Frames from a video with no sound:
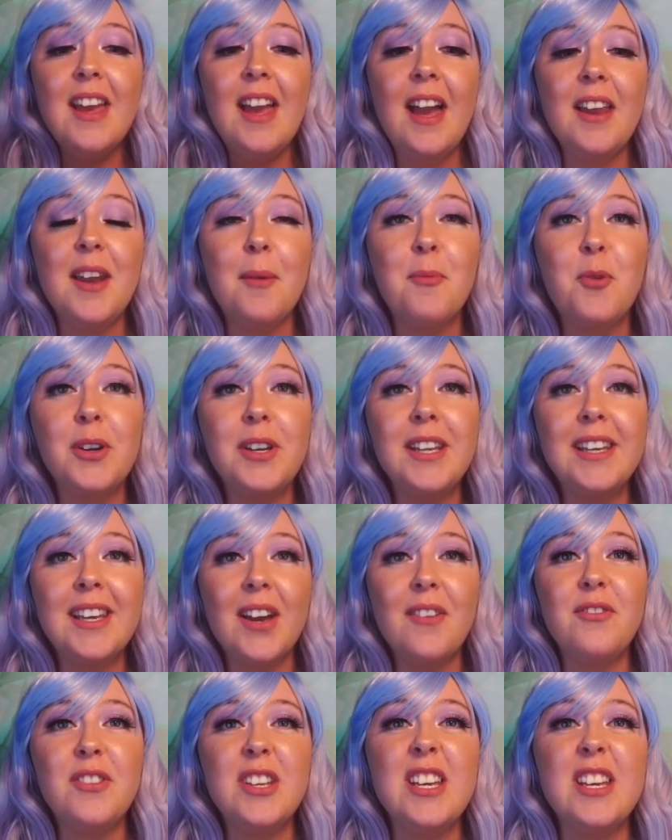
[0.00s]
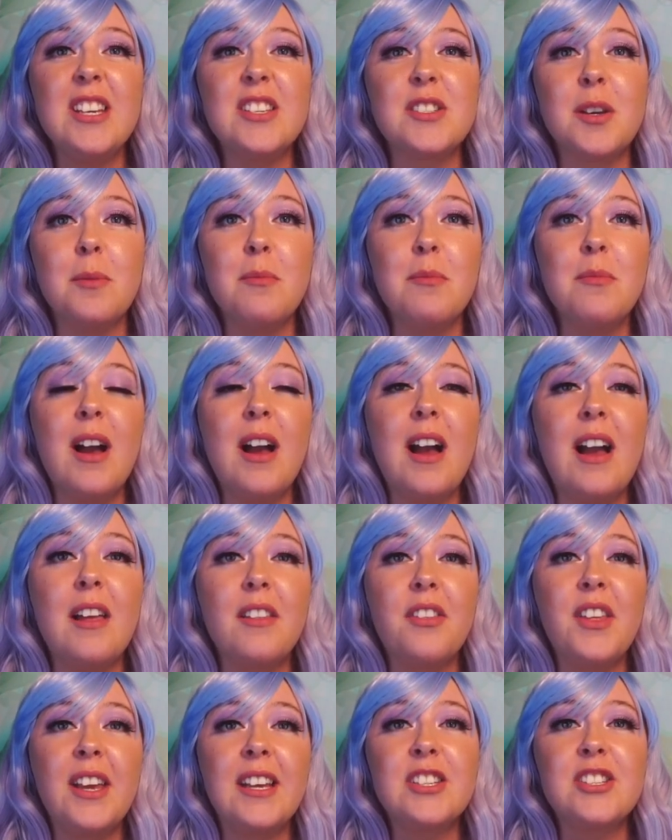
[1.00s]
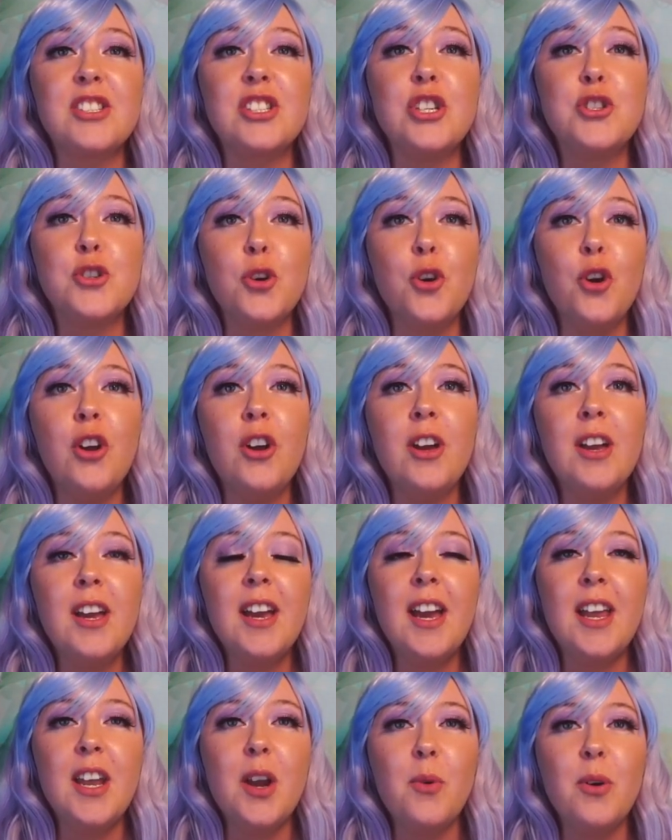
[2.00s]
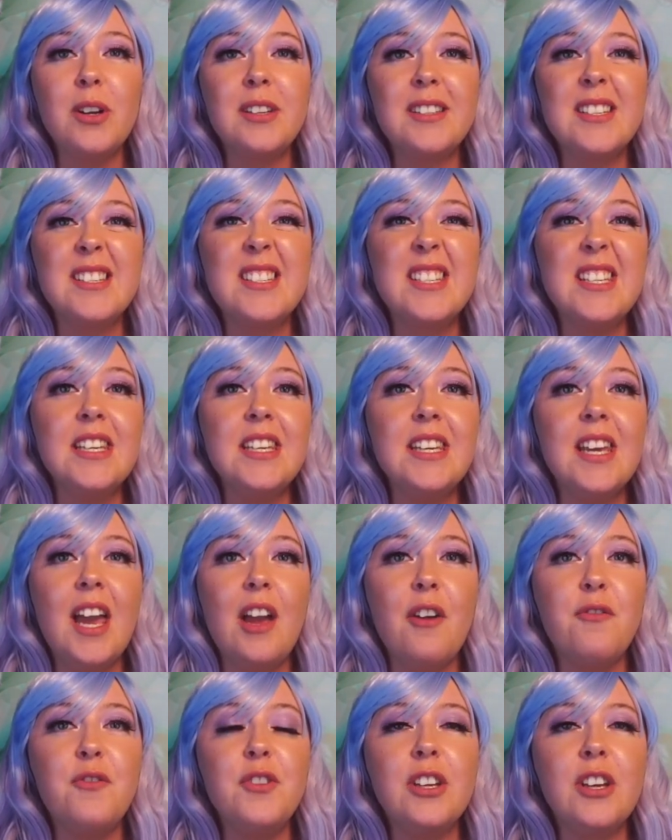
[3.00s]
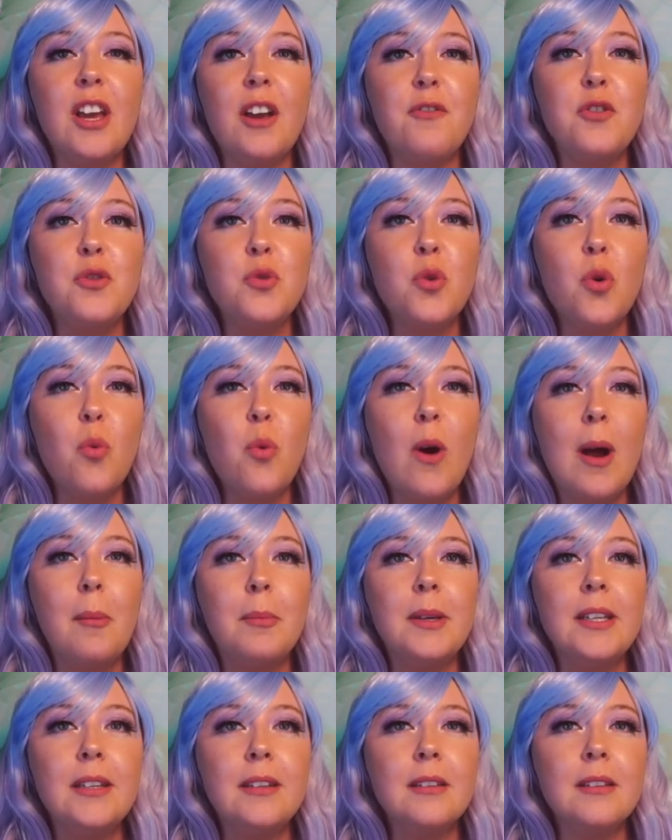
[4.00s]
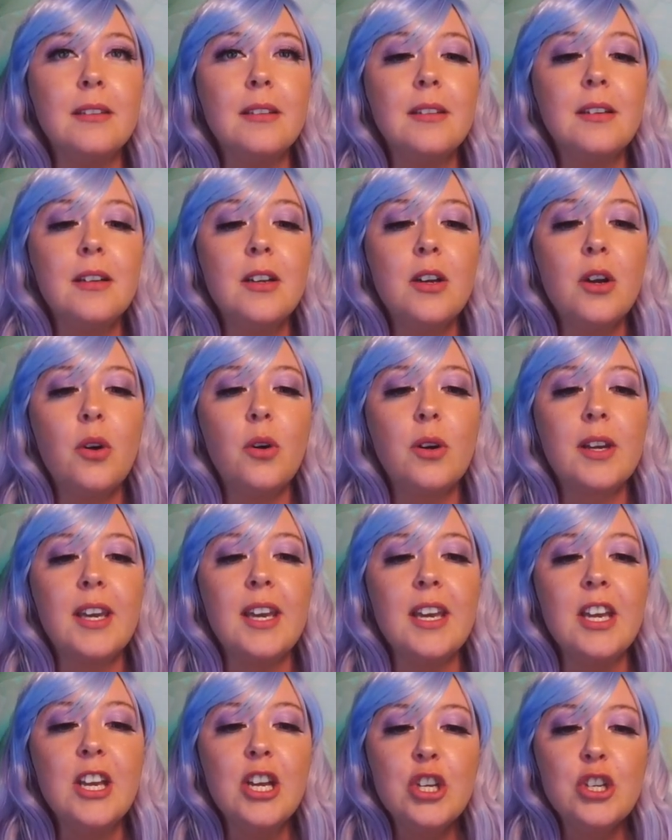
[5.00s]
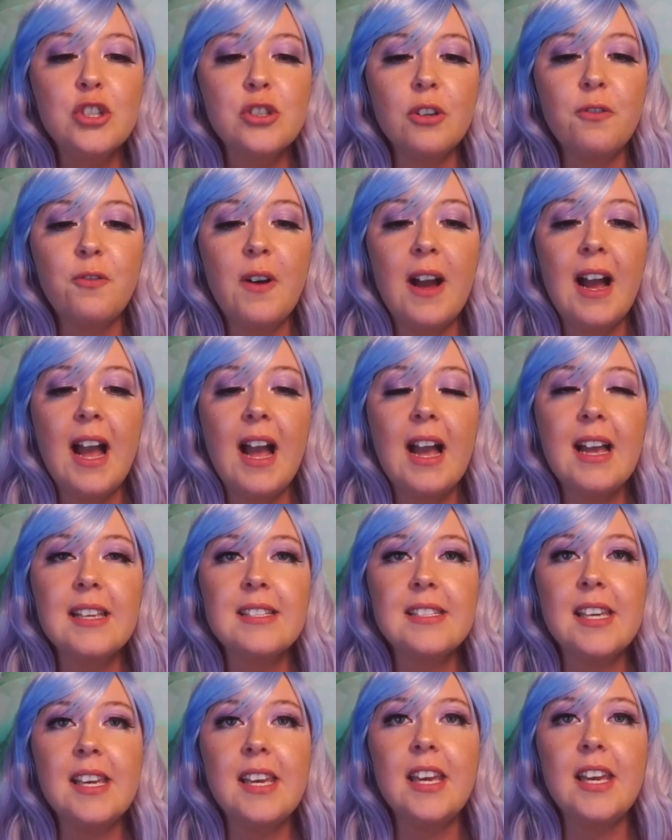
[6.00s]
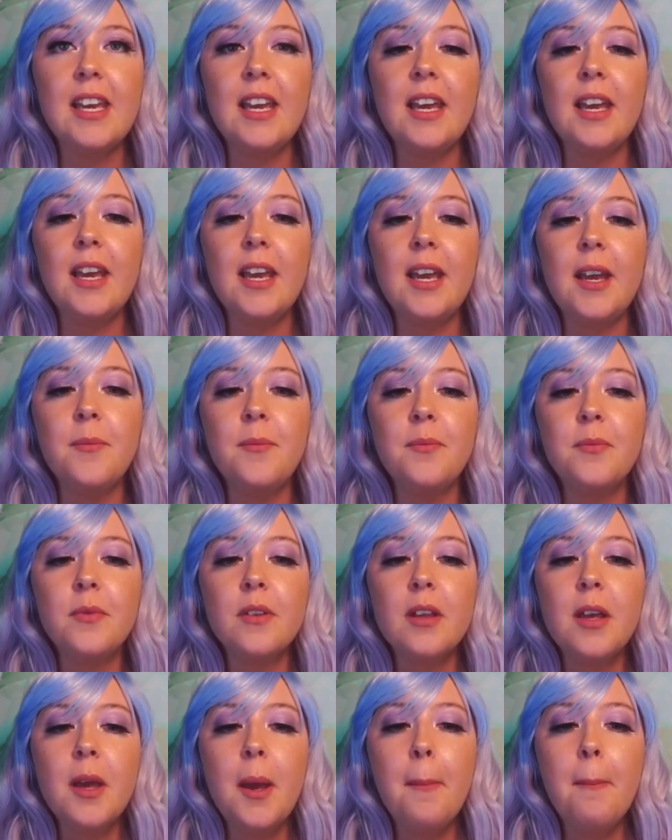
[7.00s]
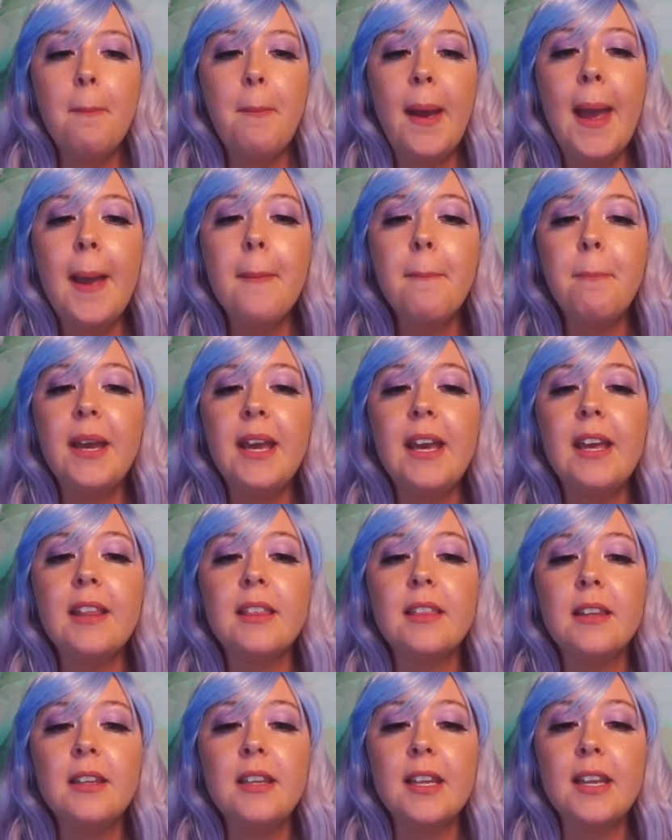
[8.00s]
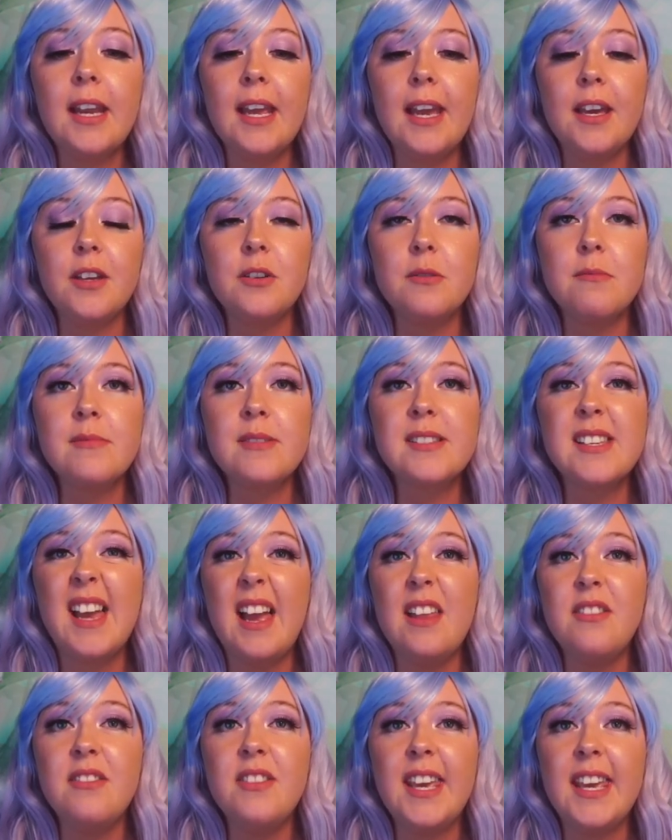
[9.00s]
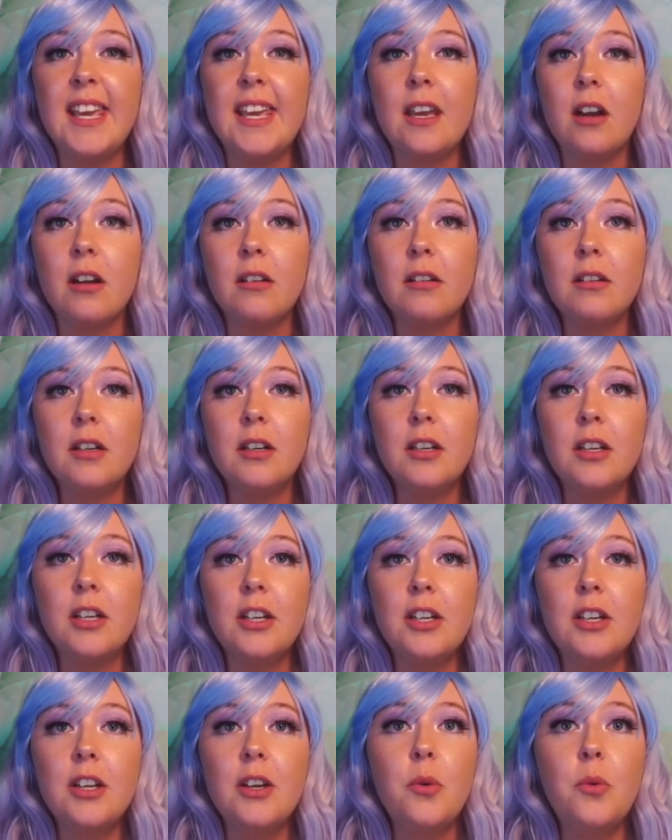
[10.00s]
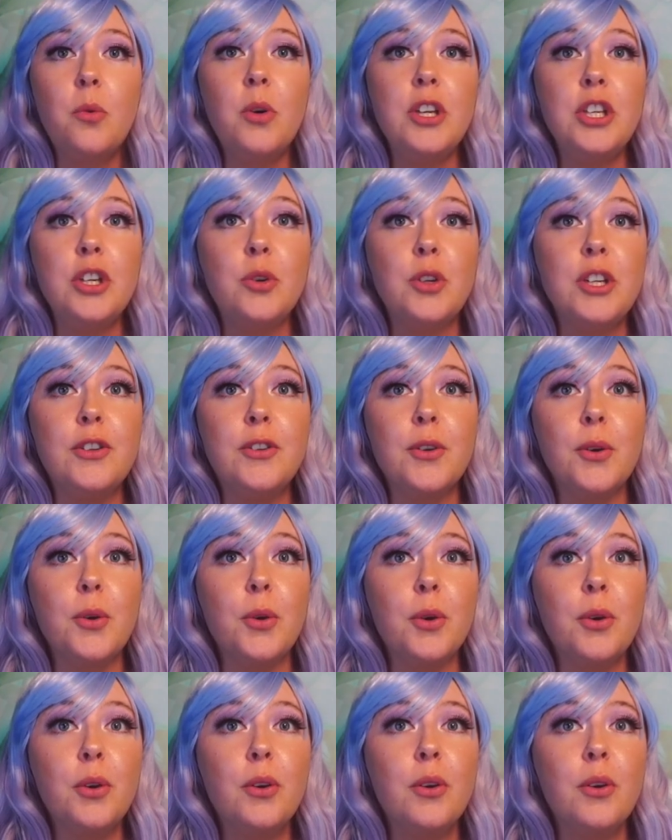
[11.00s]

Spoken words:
and I'm going to give you some things to do, and I want to see if you know what I mean. Okay. So if I say, put both your arms in the air, what are you going to do?